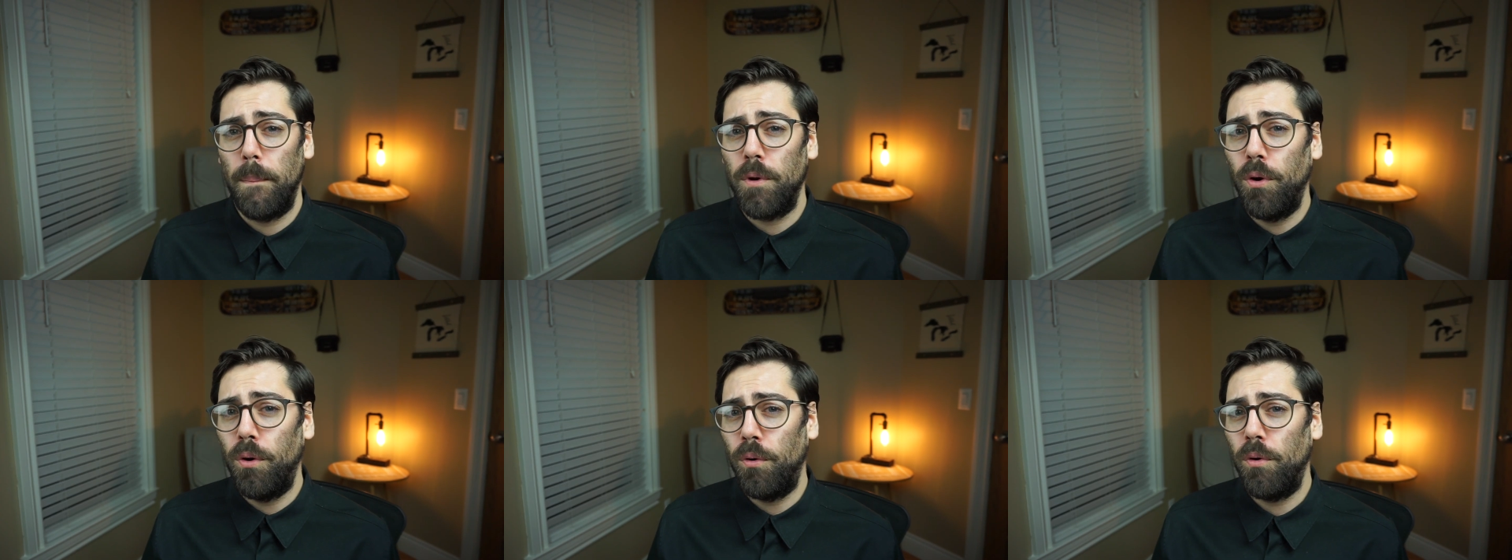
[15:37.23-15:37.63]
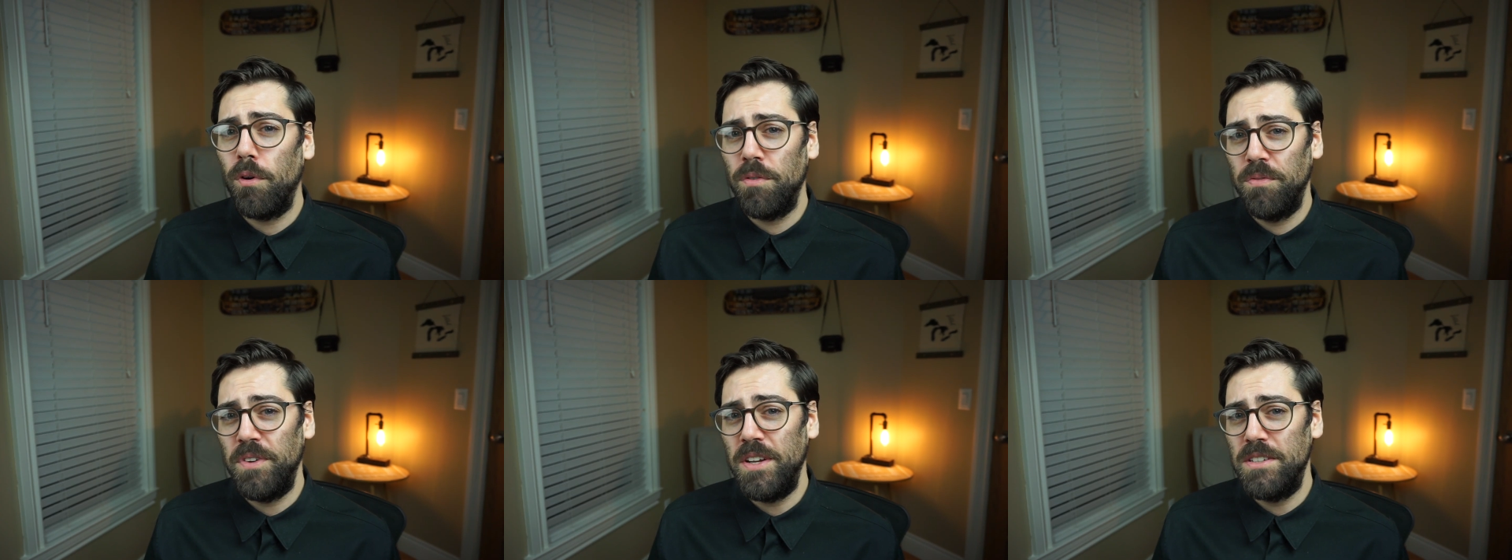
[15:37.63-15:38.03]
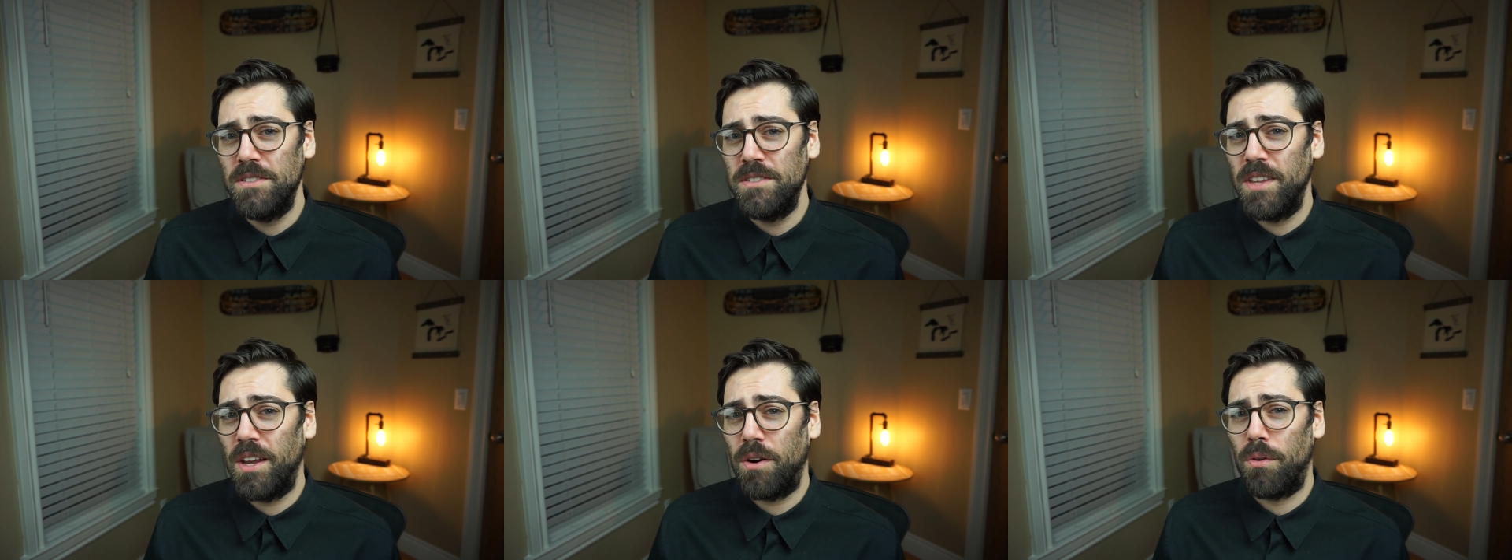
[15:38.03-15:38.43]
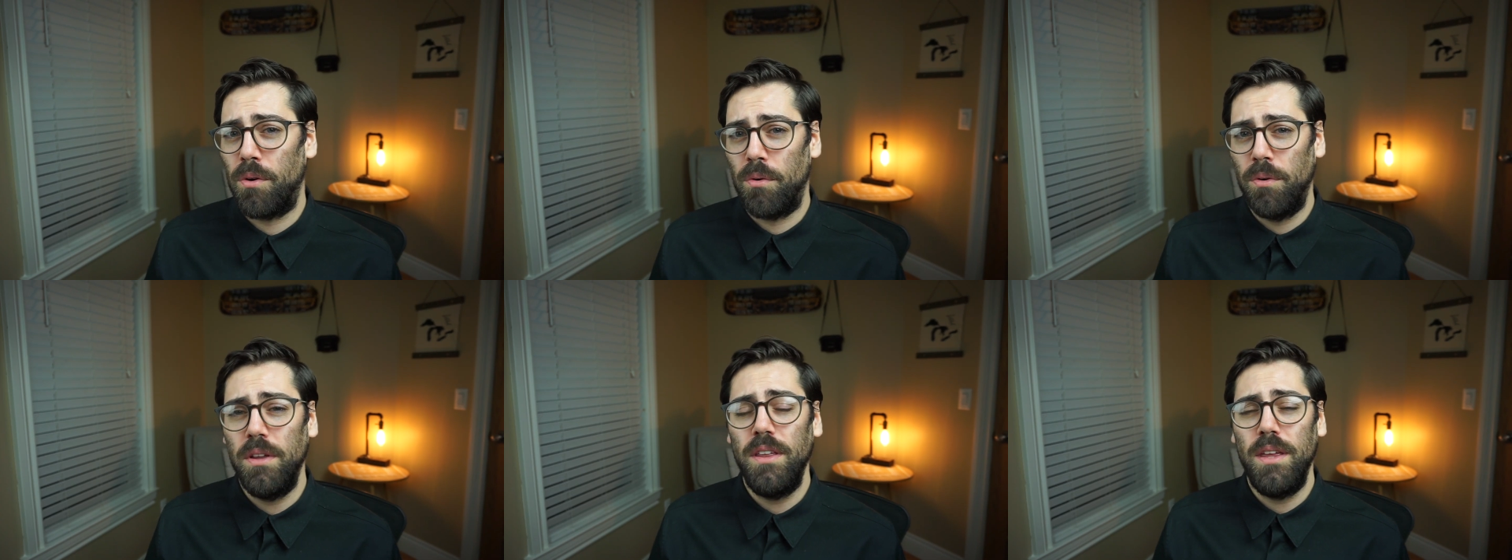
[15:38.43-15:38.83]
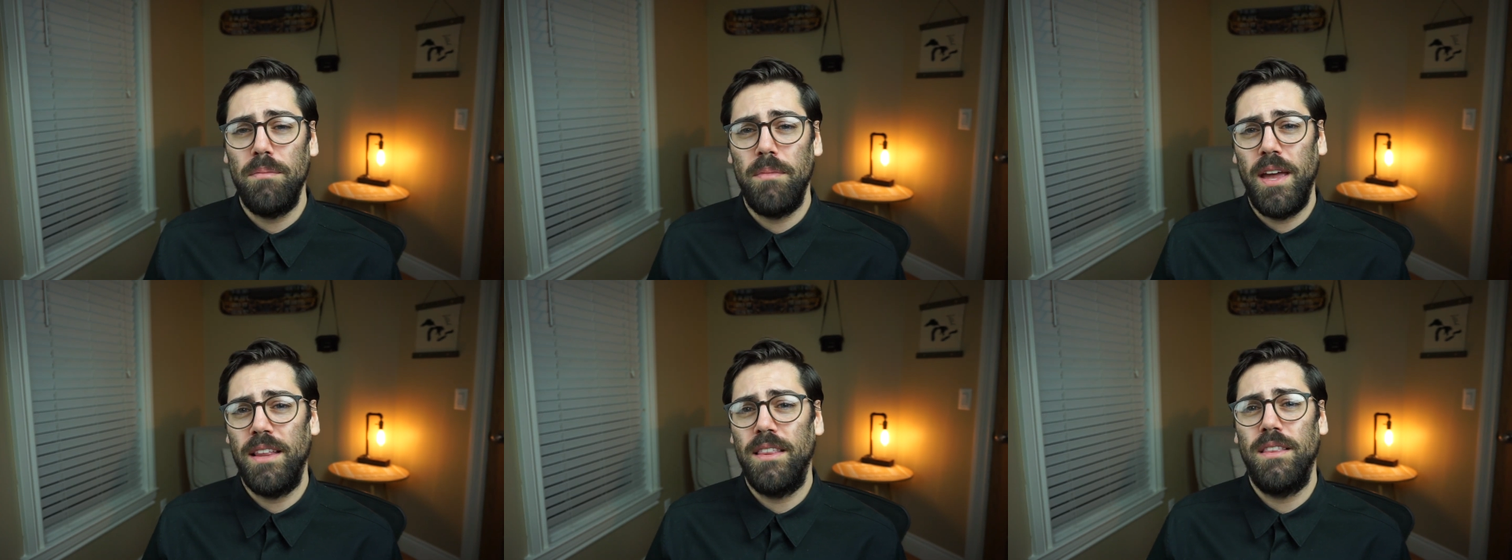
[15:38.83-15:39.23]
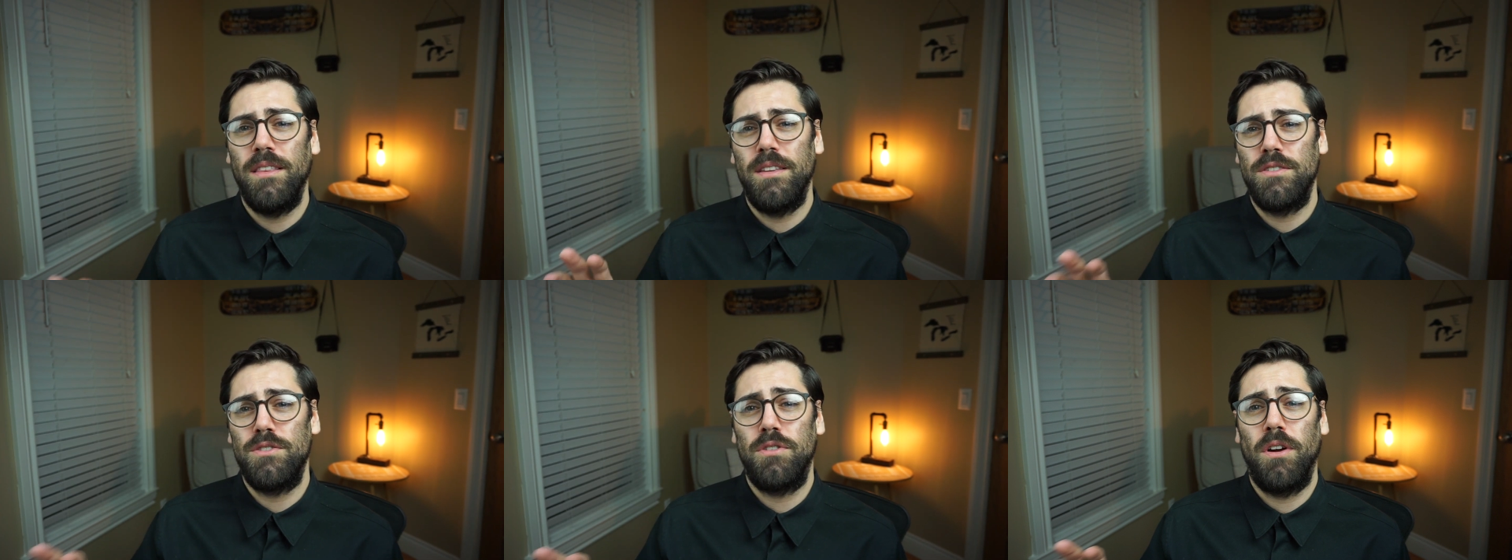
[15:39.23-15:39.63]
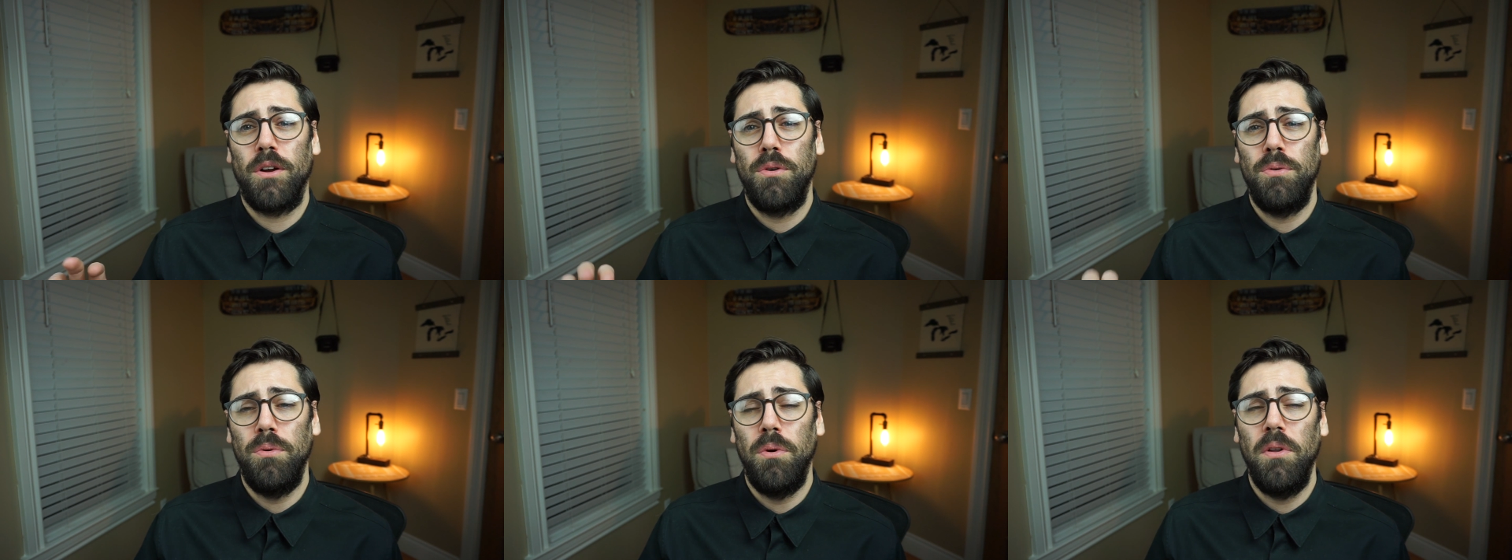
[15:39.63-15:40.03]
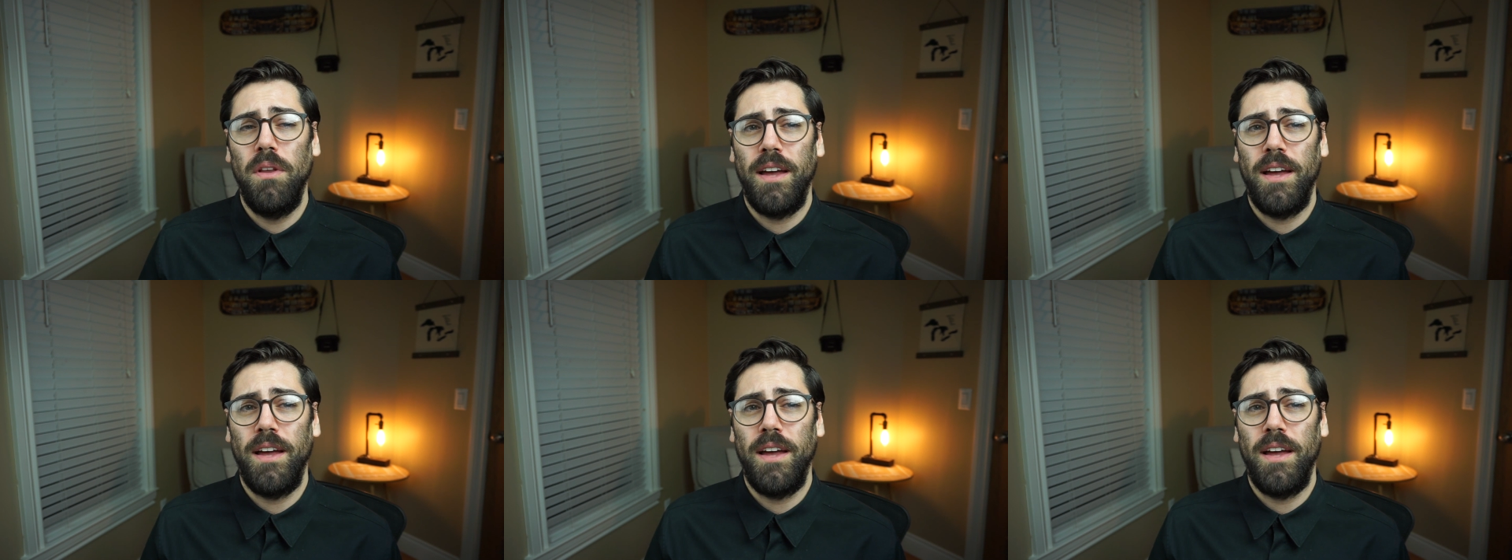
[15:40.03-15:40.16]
core features that are really making this truck cool,